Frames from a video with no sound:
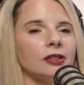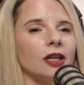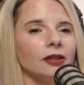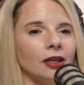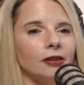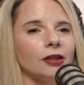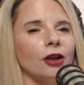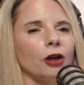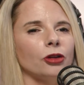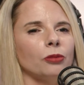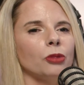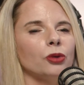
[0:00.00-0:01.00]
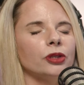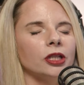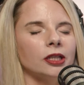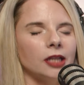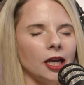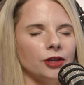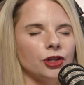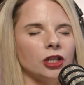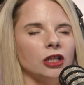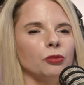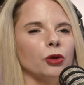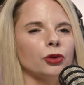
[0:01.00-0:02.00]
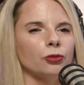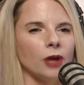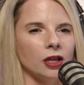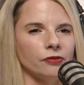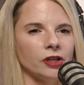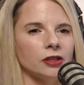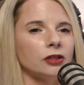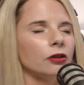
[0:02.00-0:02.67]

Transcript: that they think are the most engaging and the most relevant.